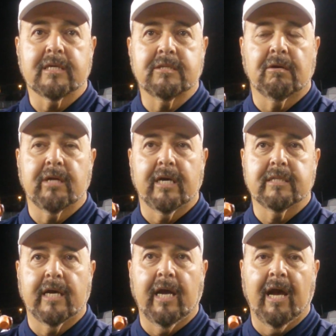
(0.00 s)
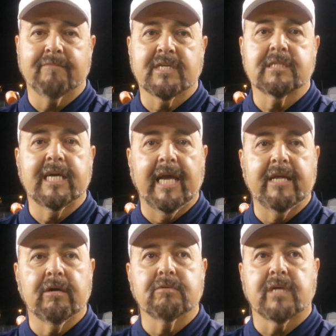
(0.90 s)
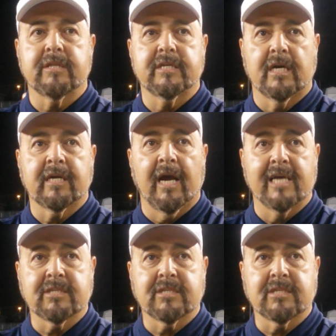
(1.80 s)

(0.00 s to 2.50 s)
You know, they have to lead those other young guys,